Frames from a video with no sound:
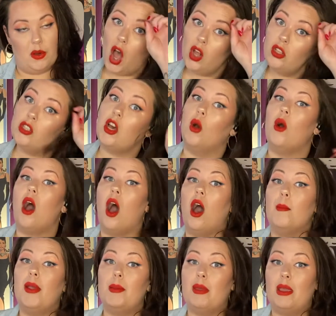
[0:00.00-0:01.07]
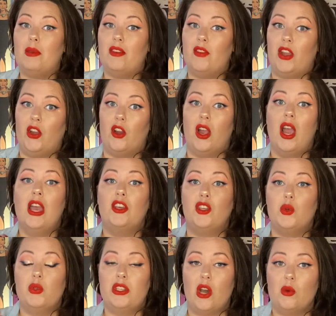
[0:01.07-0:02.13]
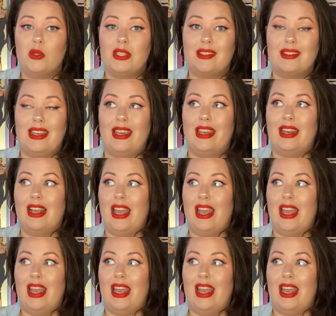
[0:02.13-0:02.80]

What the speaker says: Also, on my baby finger, you don't see it